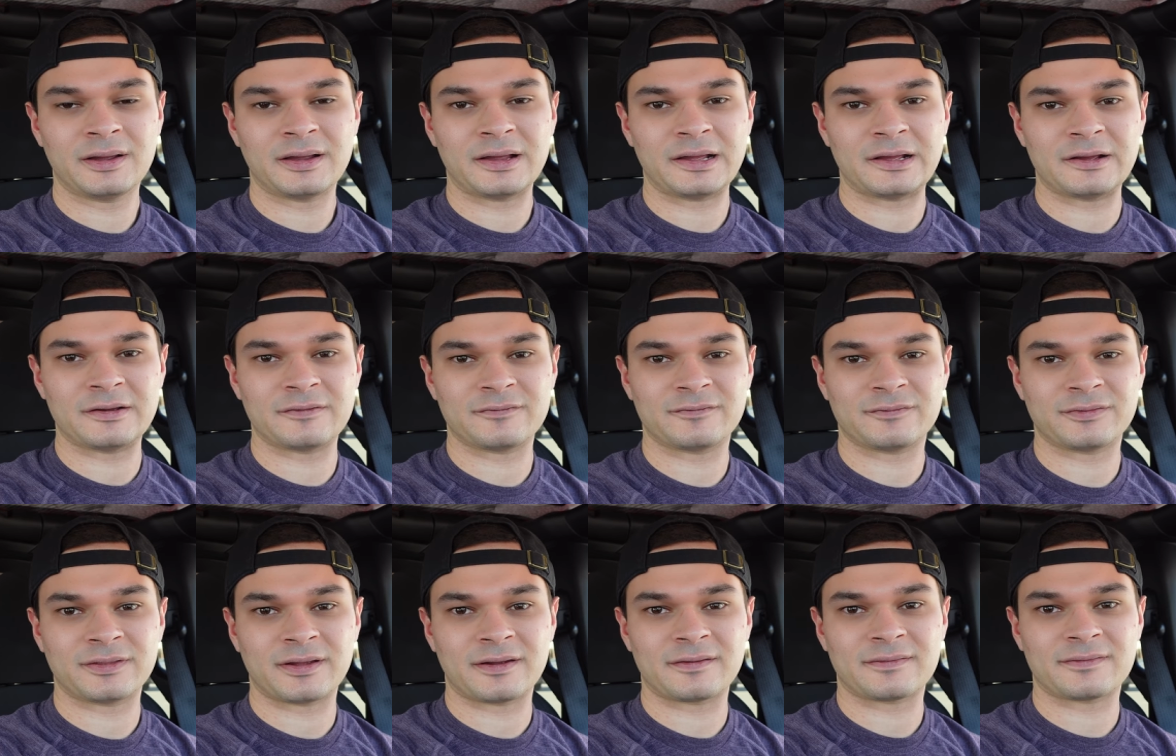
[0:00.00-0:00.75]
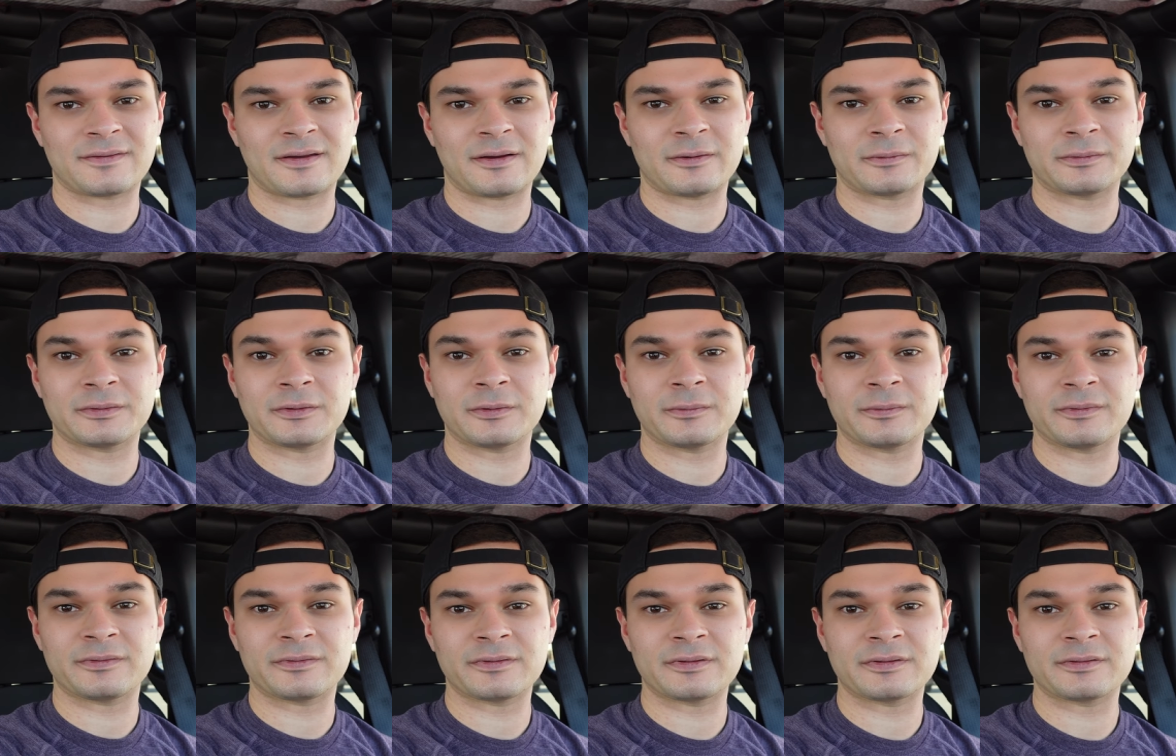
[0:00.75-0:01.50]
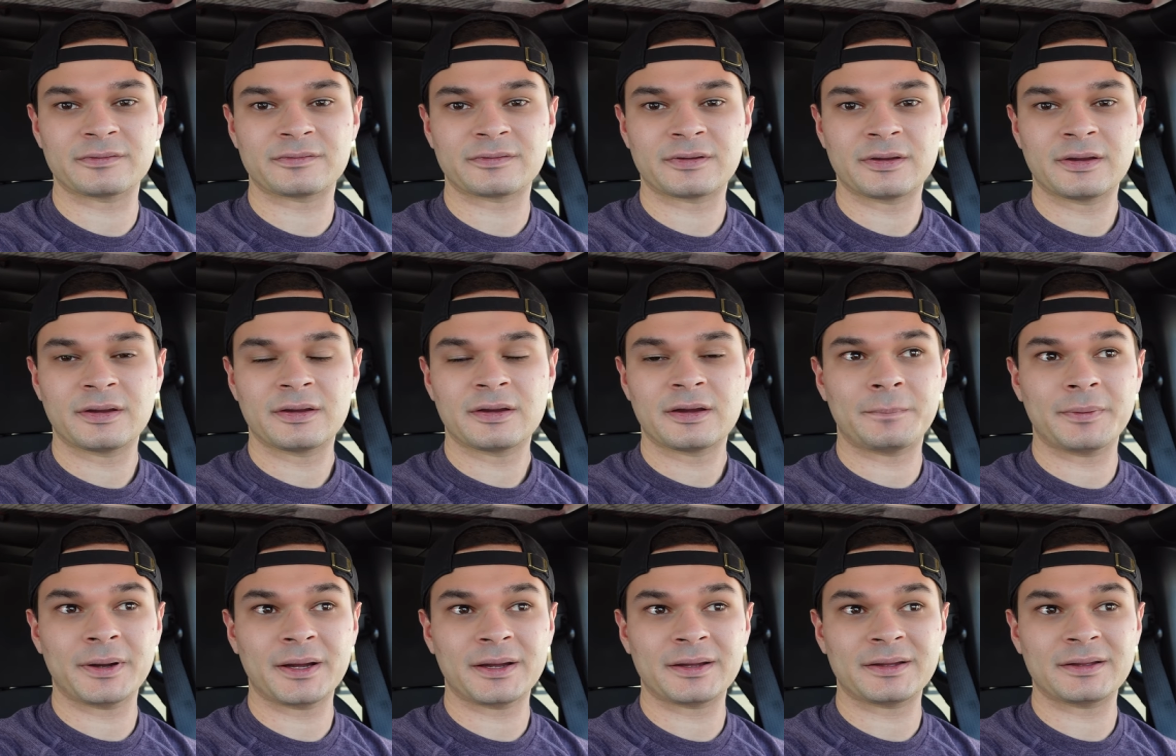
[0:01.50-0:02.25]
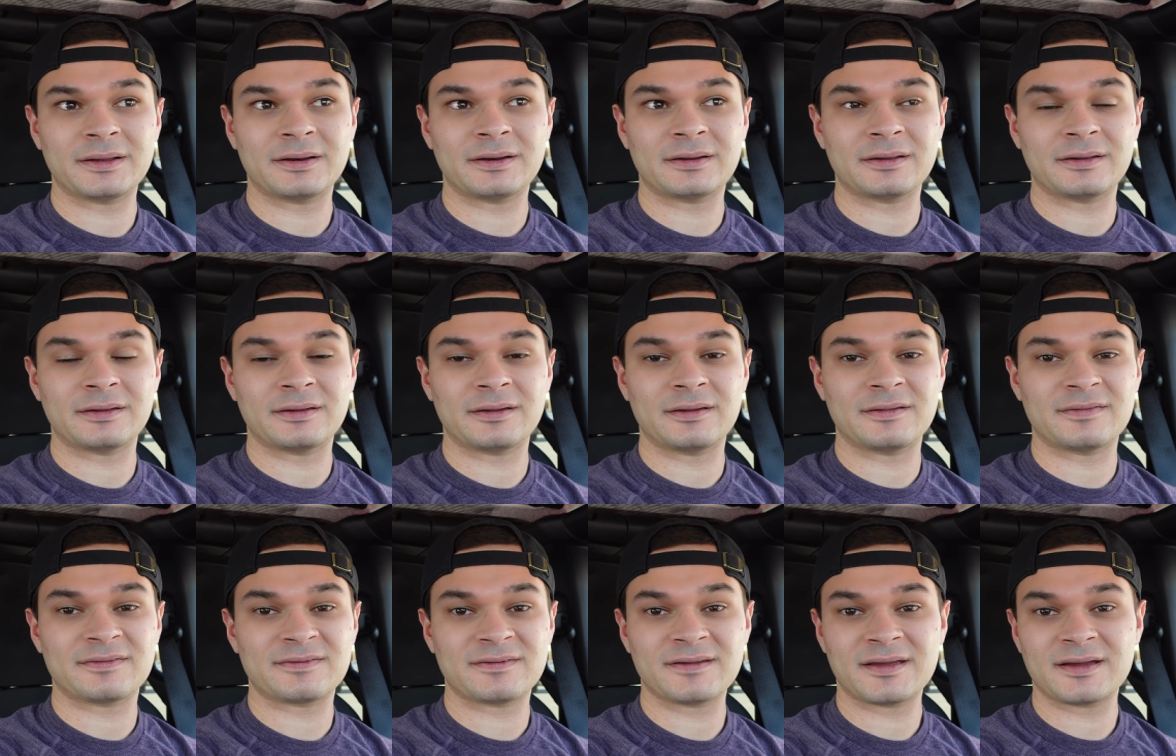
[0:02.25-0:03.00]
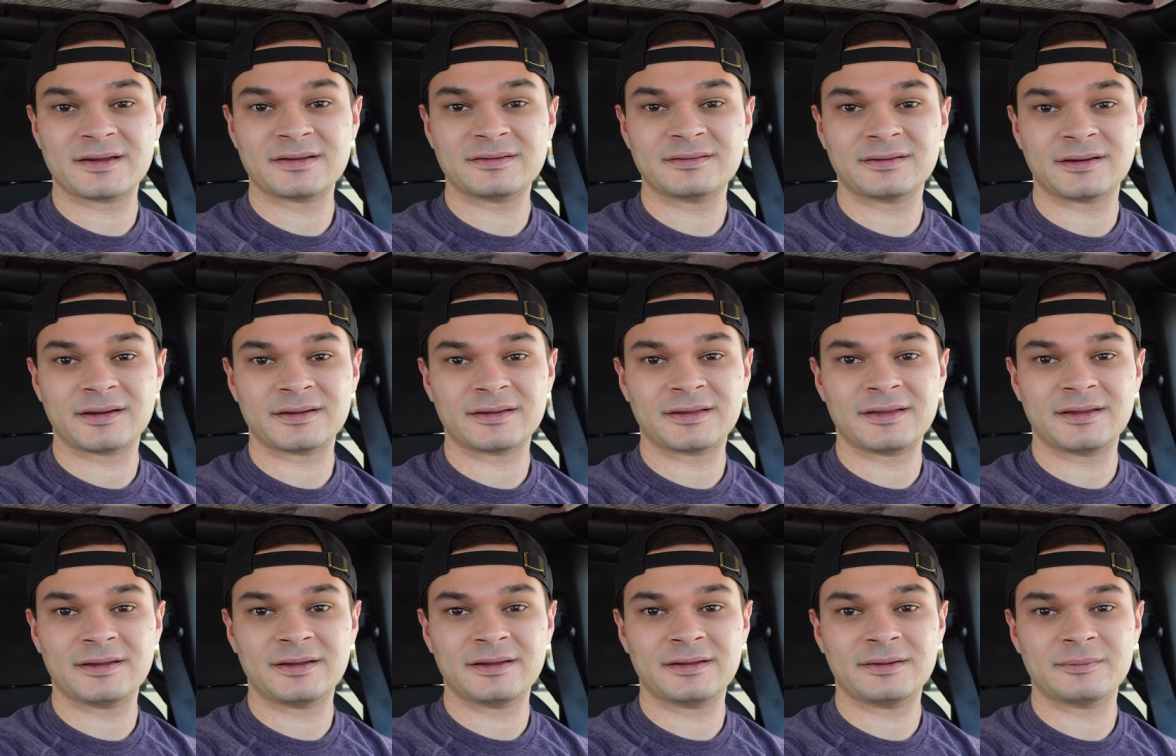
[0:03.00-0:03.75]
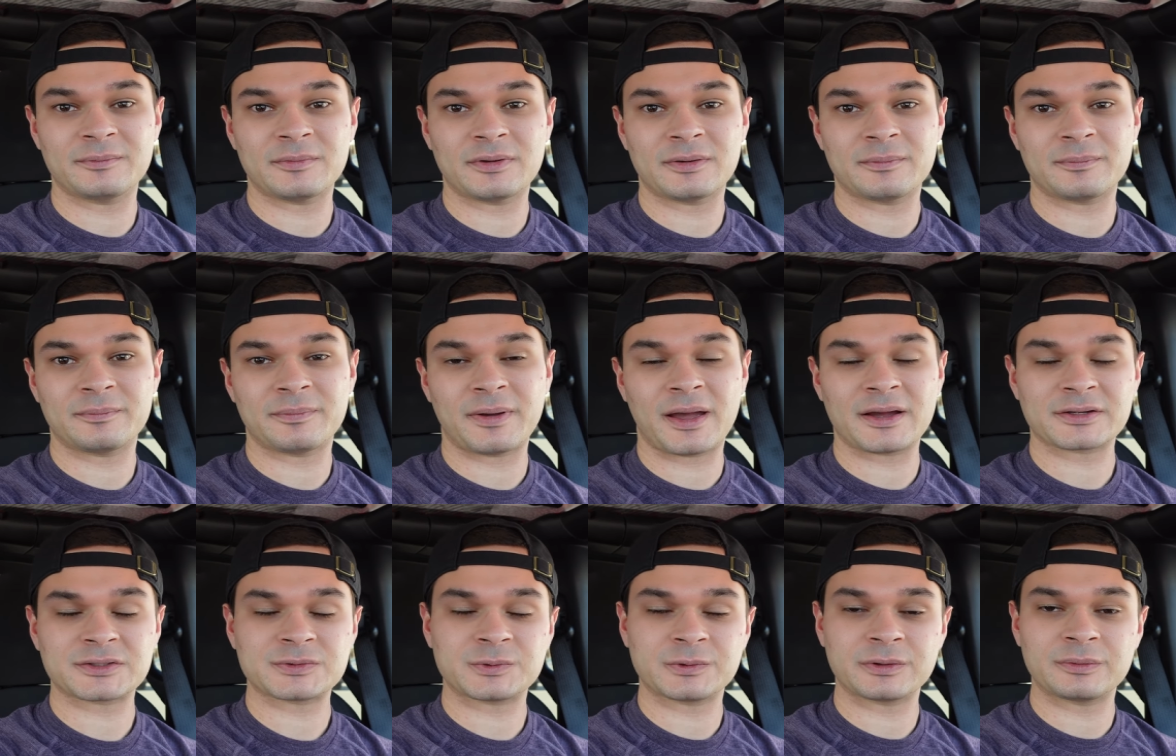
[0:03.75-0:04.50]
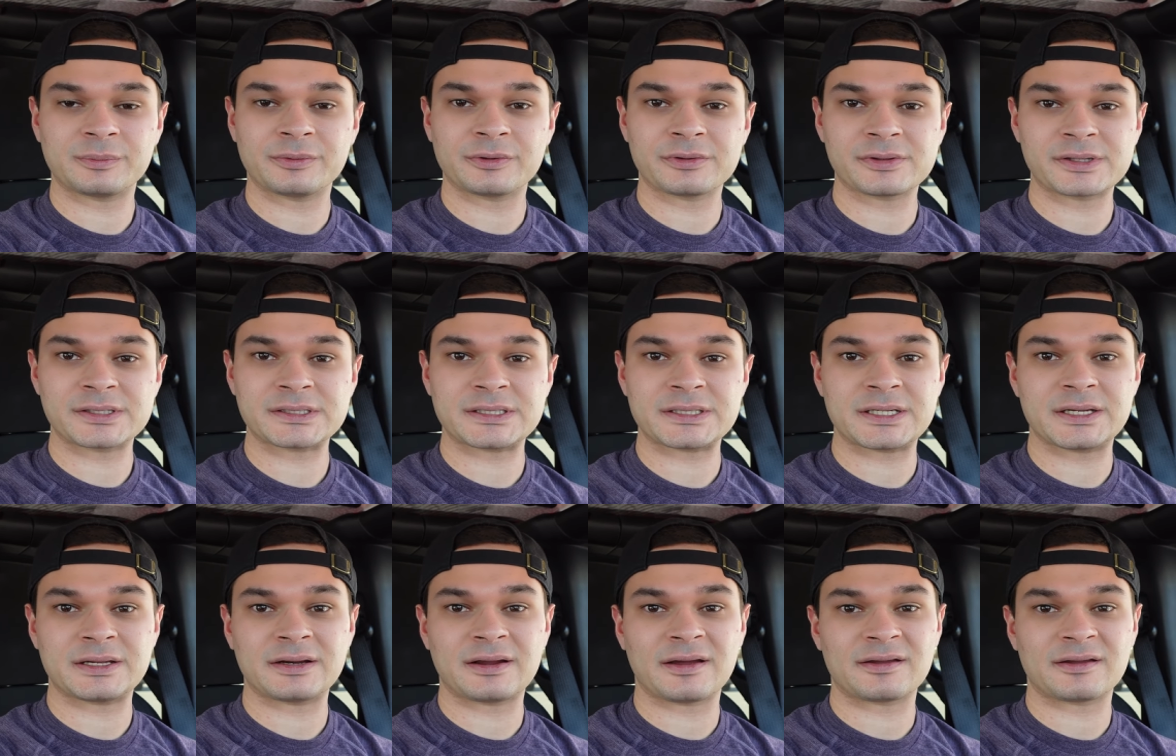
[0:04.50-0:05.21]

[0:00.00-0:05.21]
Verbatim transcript: if that's how it always is. But instead, I came back toward Burlington.